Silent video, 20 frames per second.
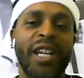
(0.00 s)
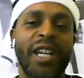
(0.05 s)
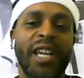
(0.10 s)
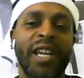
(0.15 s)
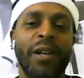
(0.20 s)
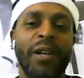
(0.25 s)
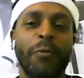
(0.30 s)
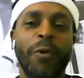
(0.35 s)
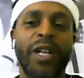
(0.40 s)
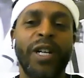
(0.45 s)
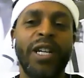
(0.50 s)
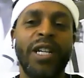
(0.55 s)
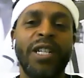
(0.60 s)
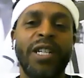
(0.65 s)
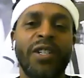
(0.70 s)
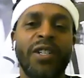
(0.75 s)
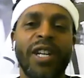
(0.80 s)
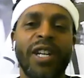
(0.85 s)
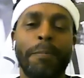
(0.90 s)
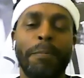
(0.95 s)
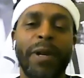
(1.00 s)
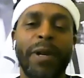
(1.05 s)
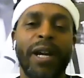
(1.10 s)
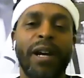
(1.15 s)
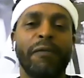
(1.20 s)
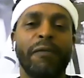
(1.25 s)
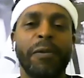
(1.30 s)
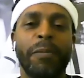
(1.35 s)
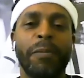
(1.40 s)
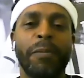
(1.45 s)
And when he stepped
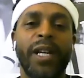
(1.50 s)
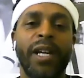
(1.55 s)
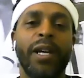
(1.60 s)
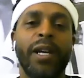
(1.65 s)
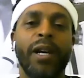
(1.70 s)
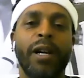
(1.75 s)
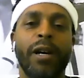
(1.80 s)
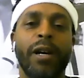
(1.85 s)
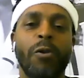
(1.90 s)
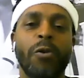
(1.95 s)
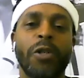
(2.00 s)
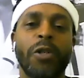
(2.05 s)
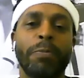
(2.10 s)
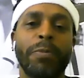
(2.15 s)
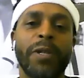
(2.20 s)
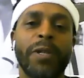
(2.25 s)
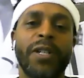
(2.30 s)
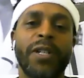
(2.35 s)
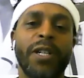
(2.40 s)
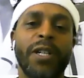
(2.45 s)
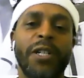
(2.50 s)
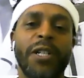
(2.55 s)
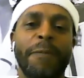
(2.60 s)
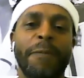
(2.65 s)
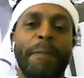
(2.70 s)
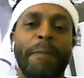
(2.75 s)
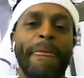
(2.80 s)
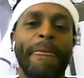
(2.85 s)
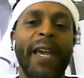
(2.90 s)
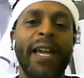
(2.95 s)
down from the head coaching
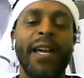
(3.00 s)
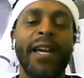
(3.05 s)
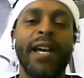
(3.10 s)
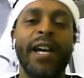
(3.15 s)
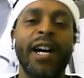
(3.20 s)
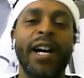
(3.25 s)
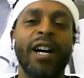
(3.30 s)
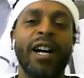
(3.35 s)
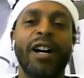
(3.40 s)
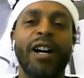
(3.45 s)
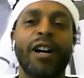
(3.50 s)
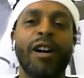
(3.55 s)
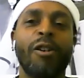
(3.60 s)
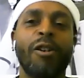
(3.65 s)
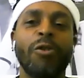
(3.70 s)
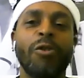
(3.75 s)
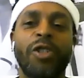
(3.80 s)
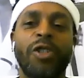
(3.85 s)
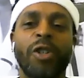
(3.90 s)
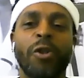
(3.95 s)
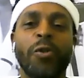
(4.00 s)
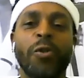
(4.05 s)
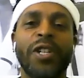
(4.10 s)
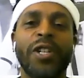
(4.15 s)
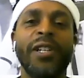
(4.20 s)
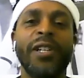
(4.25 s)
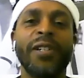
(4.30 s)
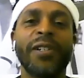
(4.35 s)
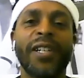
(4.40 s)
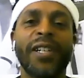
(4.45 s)
position, Coach Joe
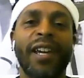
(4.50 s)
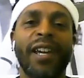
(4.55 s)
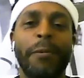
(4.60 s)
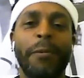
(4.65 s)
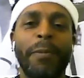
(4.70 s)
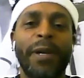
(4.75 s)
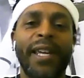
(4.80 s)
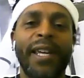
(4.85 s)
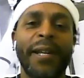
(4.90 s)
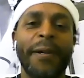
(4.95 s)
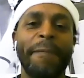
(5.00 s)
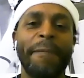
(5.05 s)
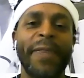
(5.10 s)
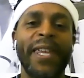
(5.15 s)
Tiller came in.